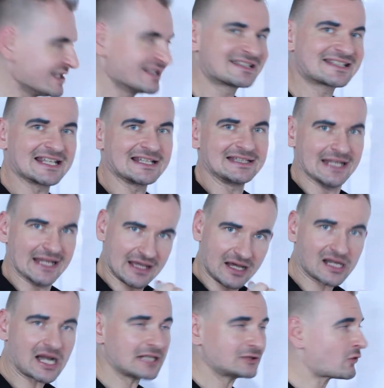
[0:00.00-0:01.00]
instantly,
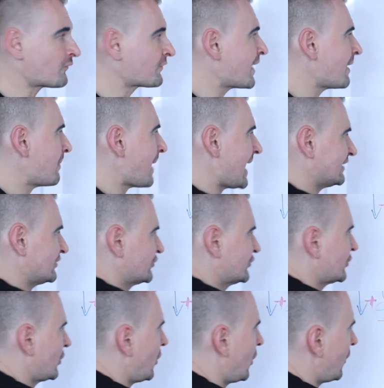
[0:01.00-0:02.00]
right off the bat.
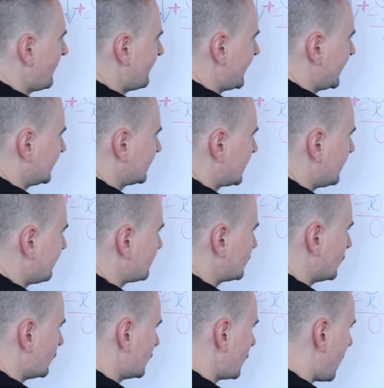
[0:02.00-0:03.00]
So that gives
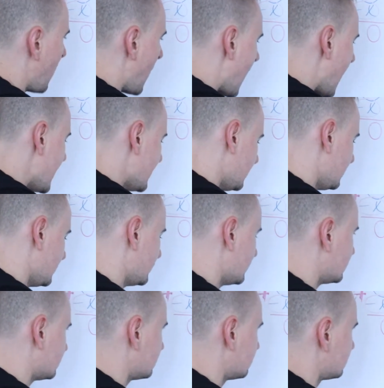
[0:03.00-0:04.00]
you your y,
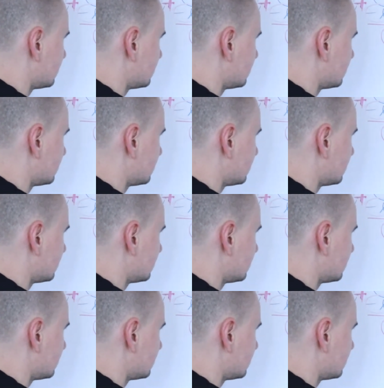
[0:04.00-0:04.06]
you